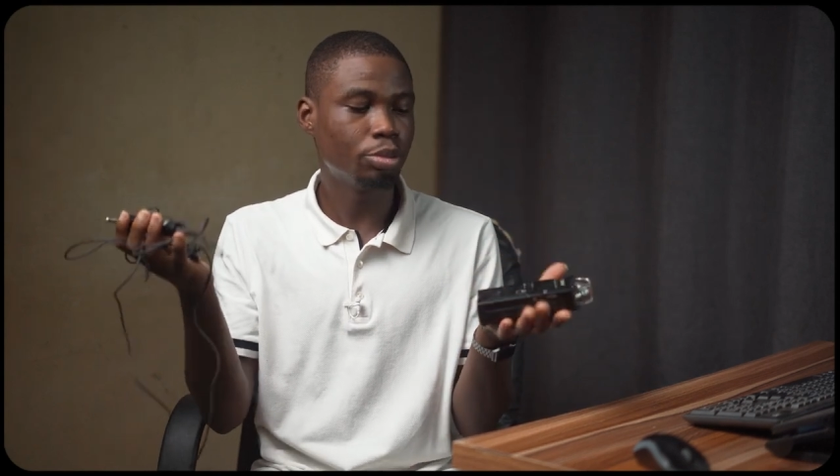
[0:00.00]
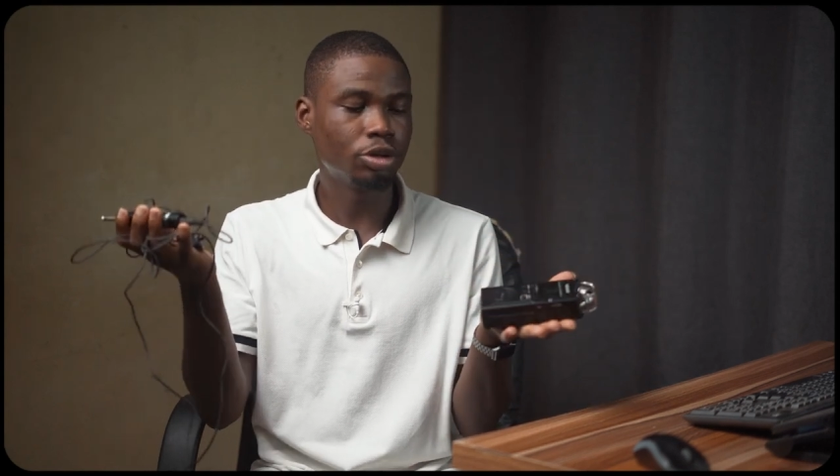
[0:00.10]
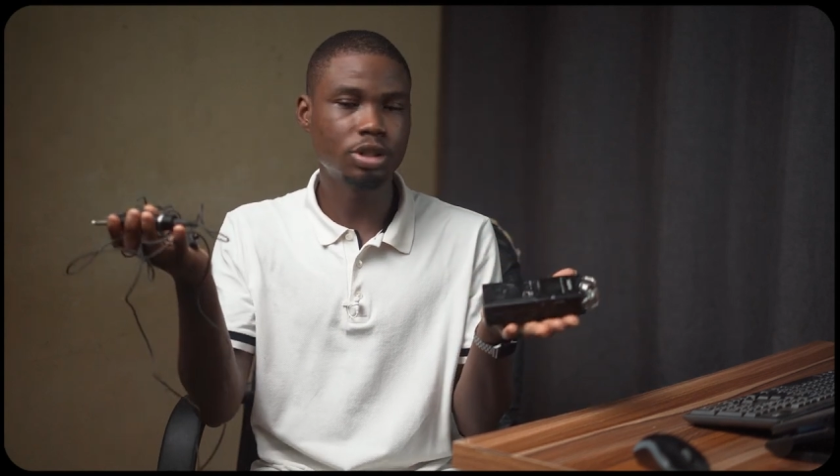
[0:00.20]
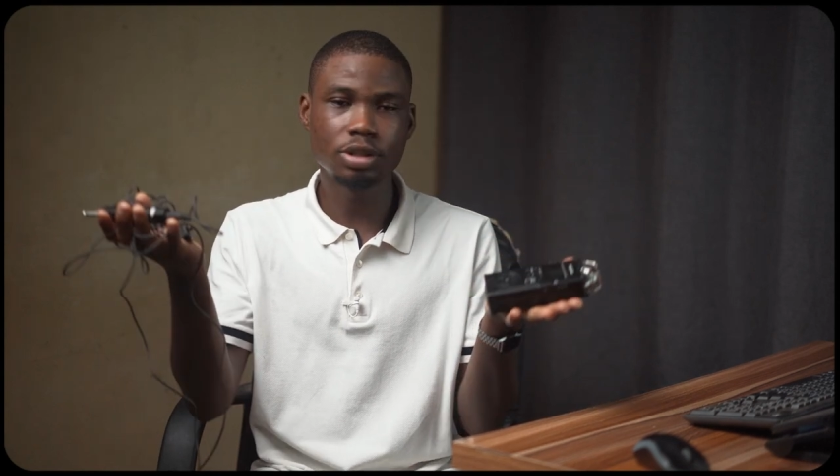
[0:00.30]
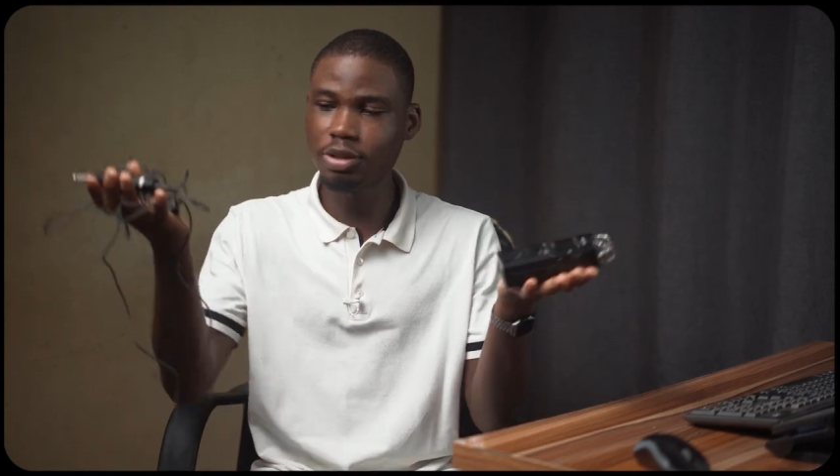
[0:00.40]

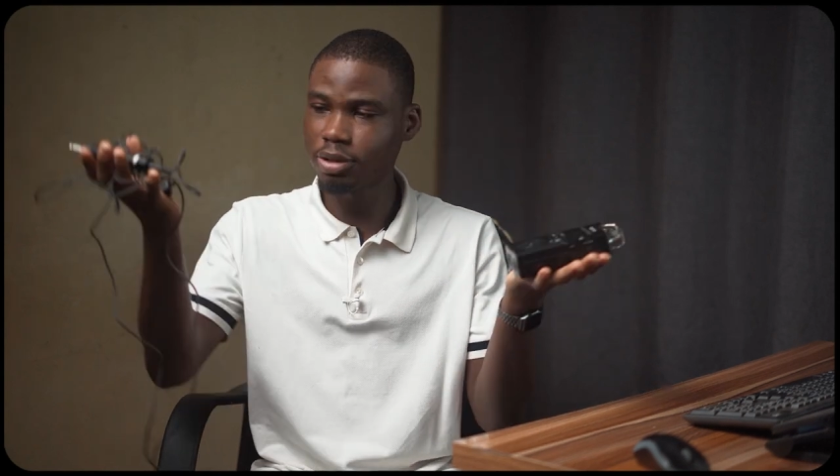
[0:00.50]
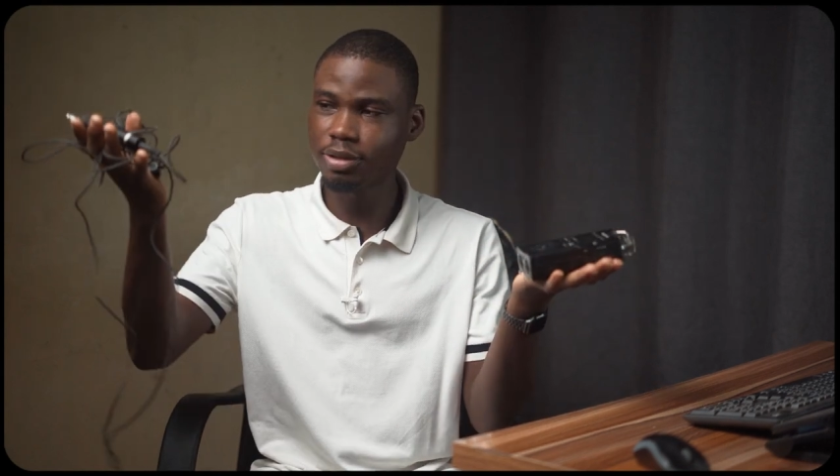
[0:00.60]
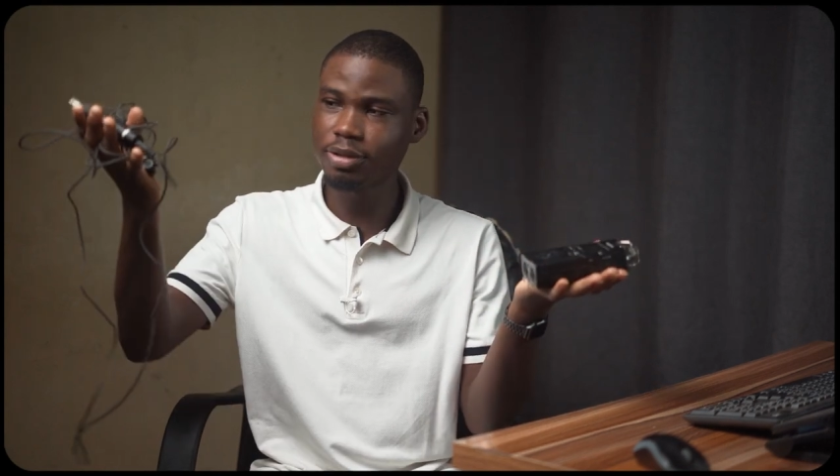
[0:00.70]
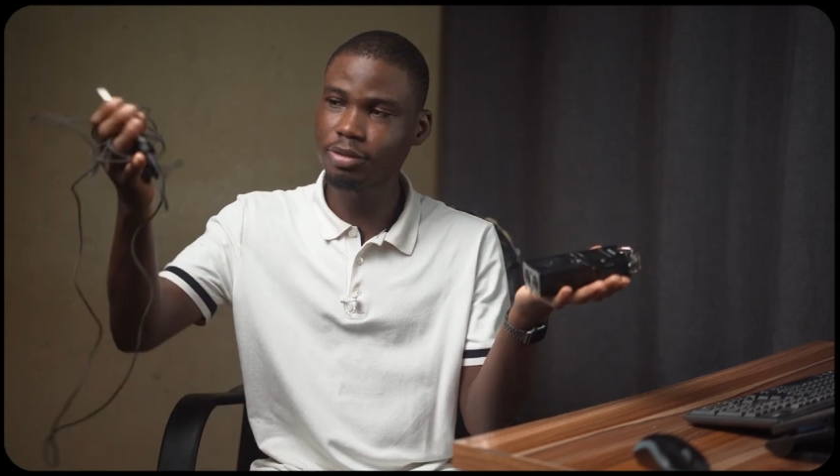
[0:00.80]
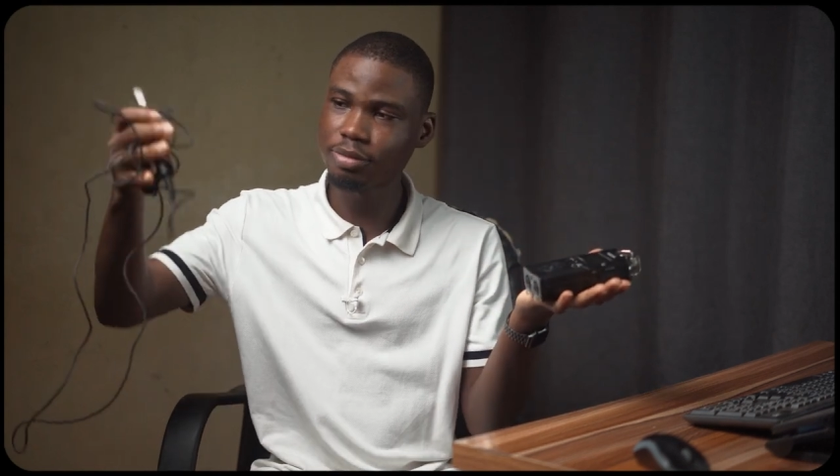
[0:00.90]
But it
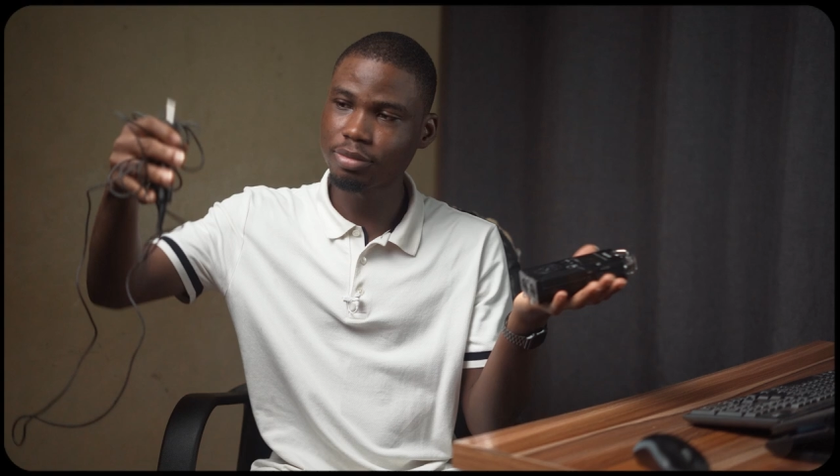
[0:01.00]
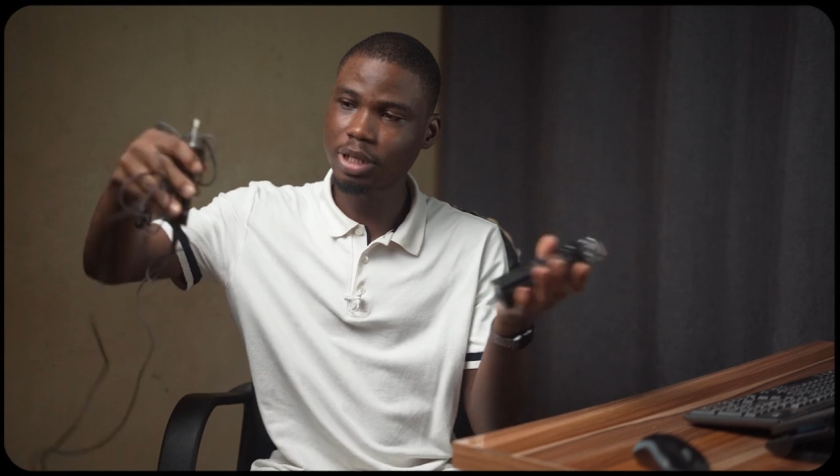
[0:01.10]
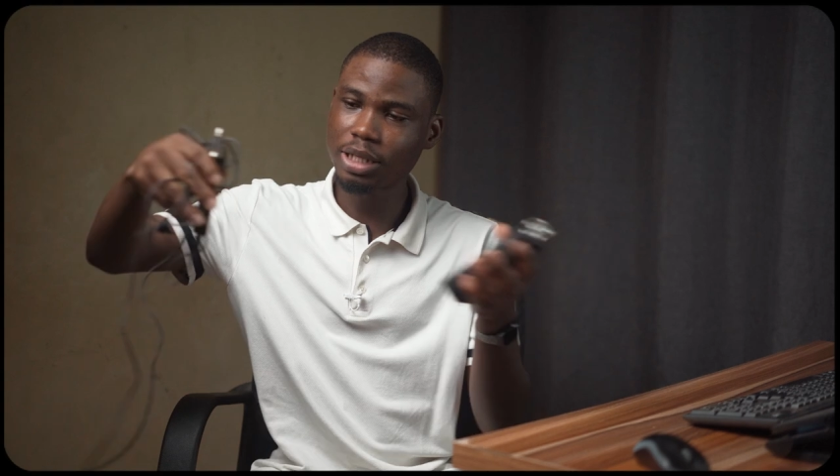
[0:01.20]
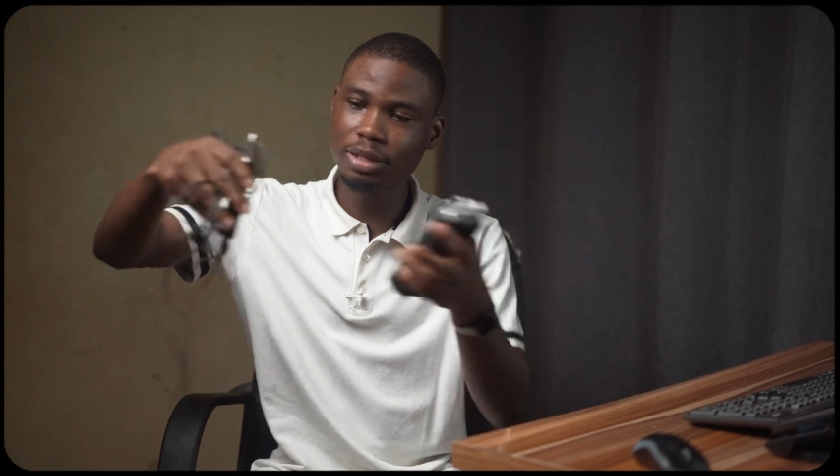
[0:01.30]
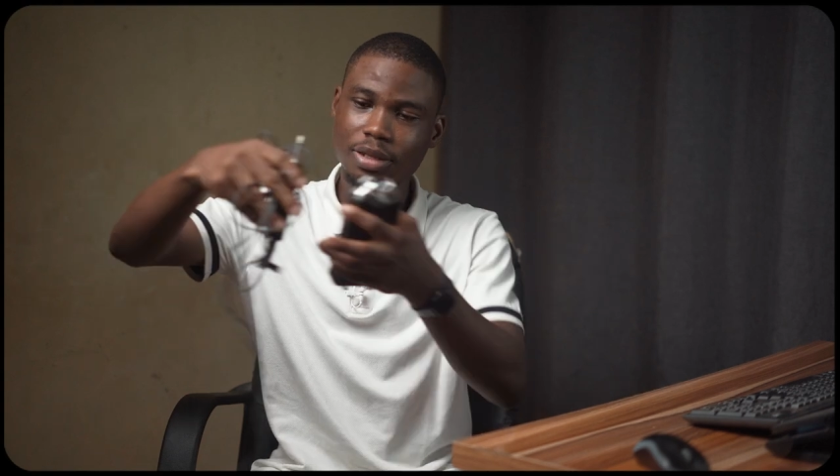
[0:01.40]
is no,
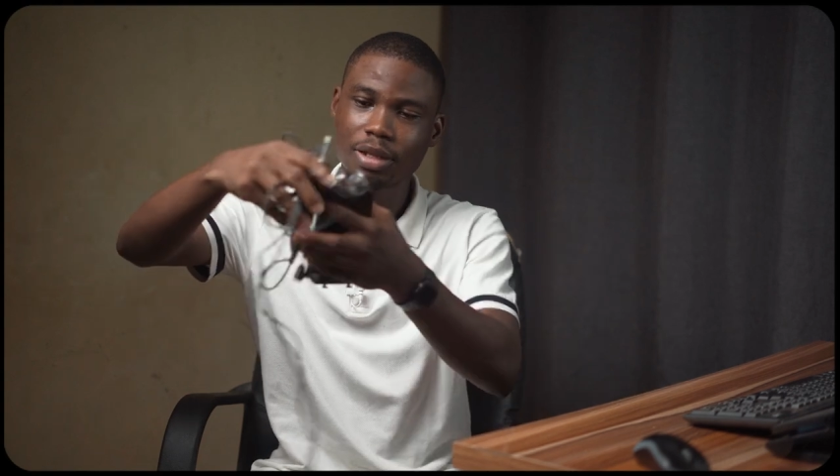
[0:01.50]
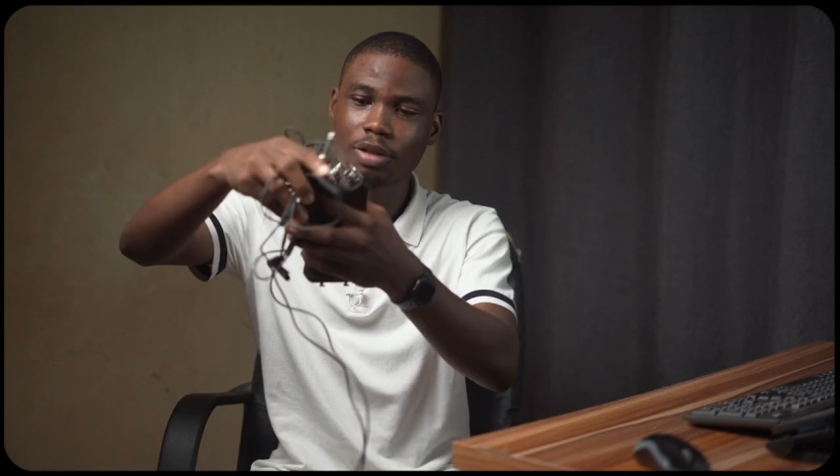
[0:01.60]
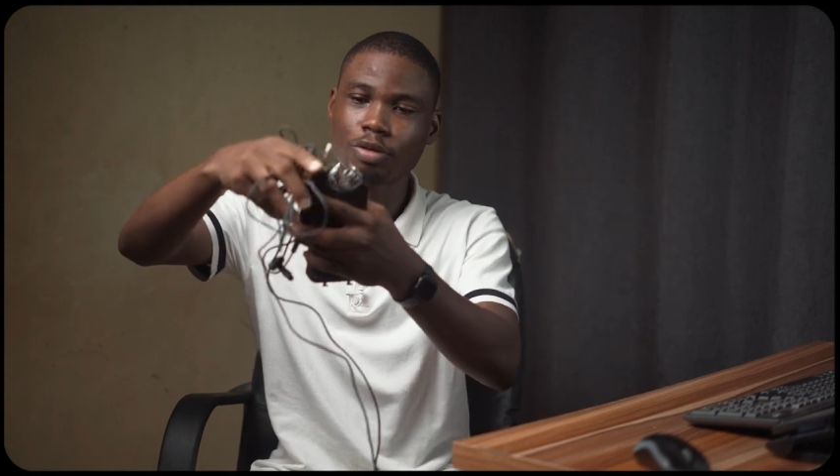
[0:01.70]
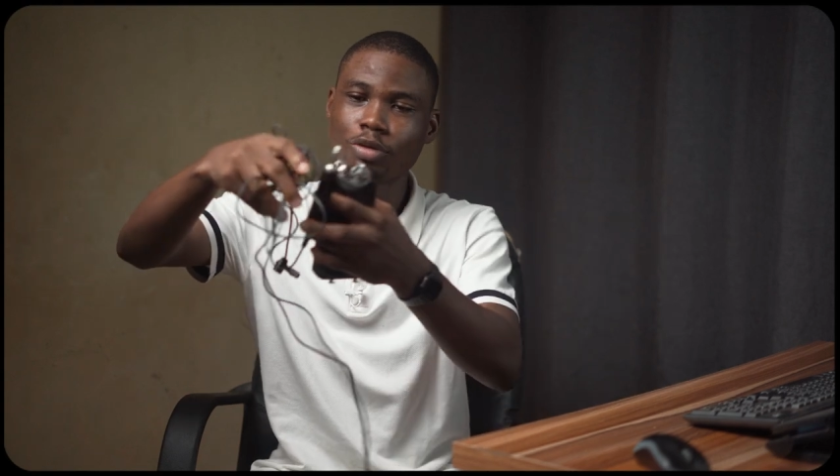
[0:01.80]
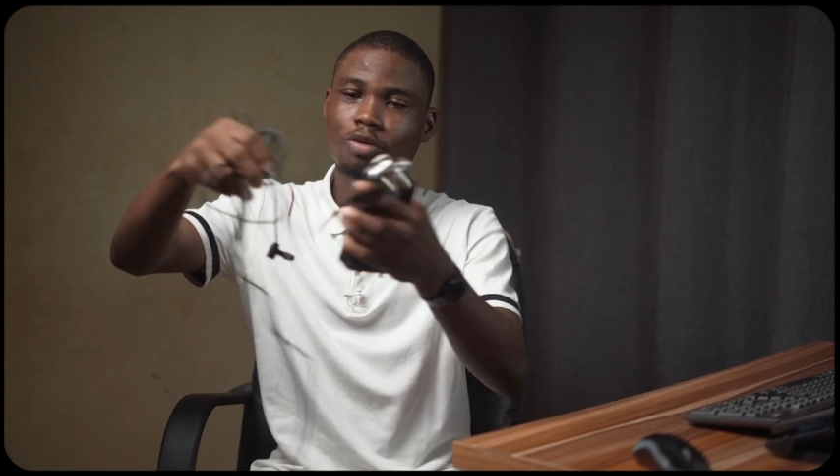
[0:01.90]

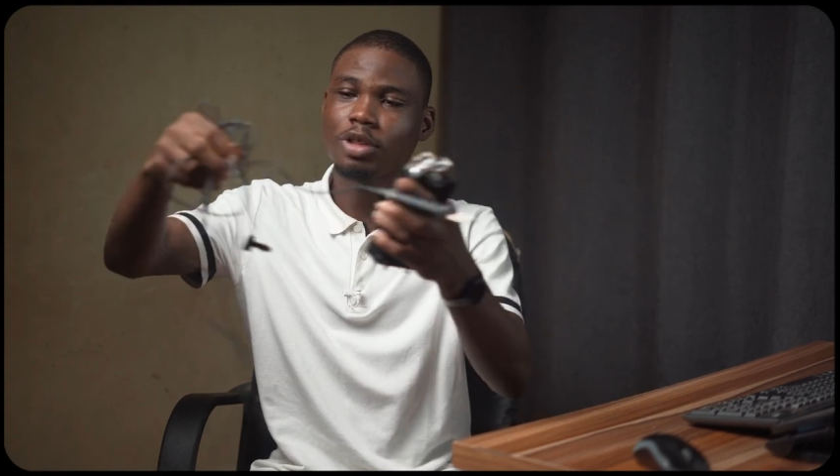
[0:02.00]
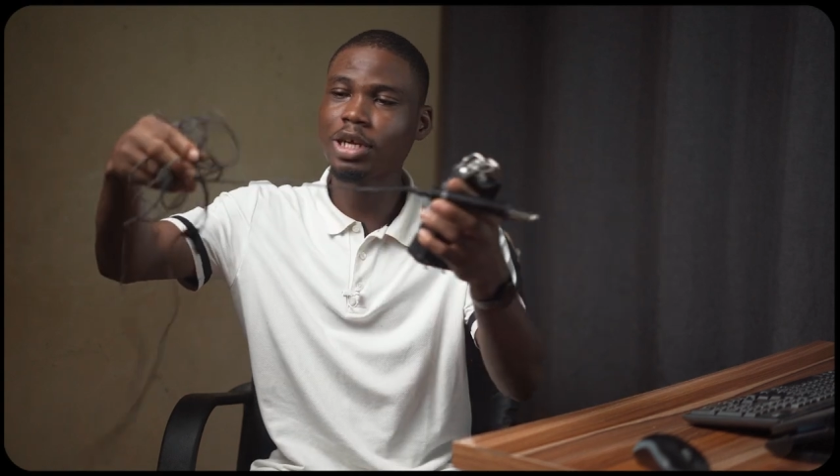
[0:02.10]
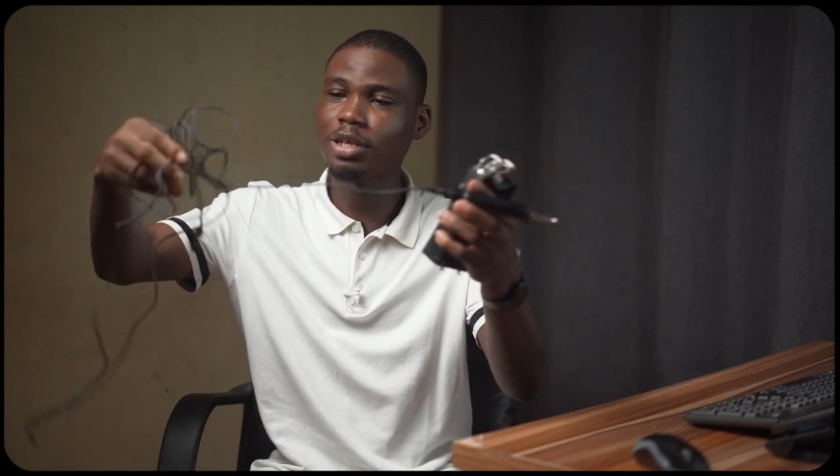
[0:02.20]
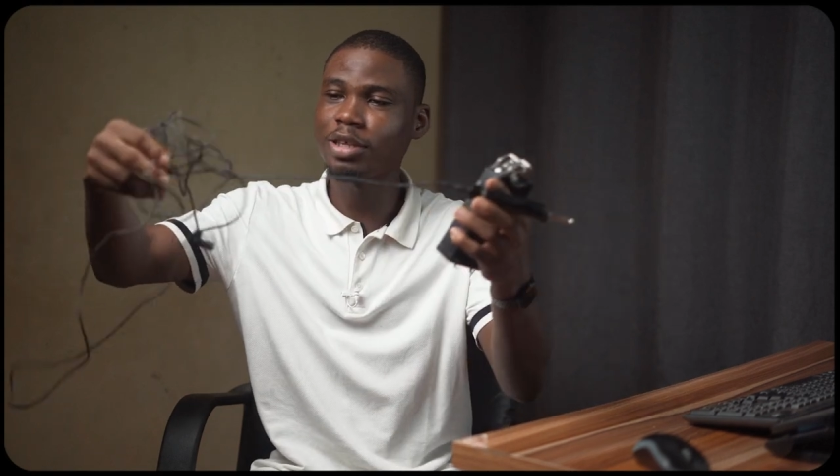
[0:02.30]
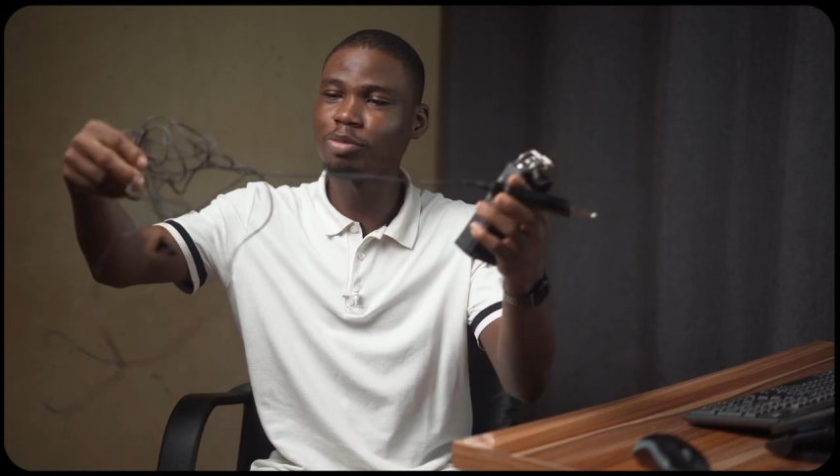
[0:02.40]
it looks
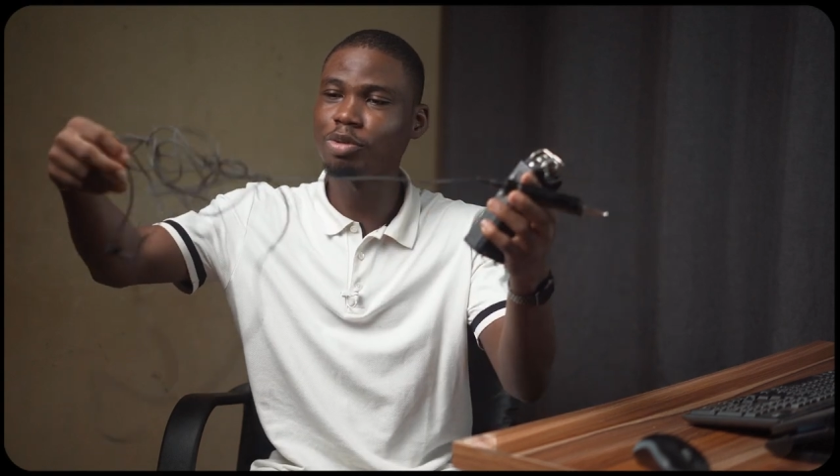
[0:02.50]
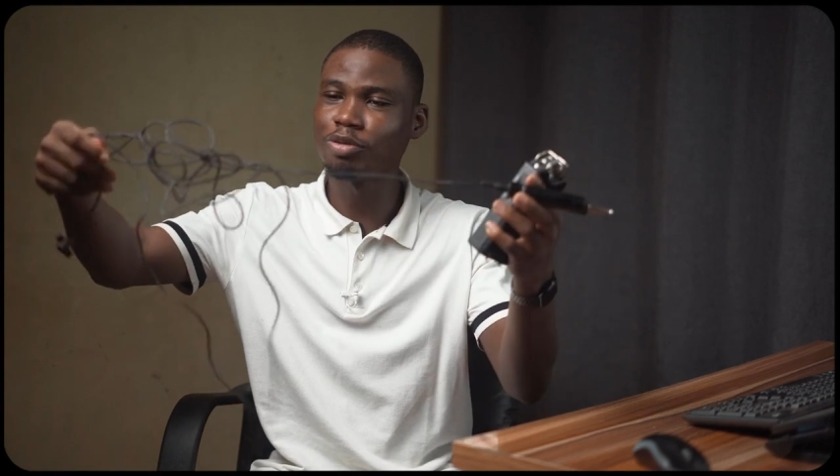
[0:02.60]
like a skipping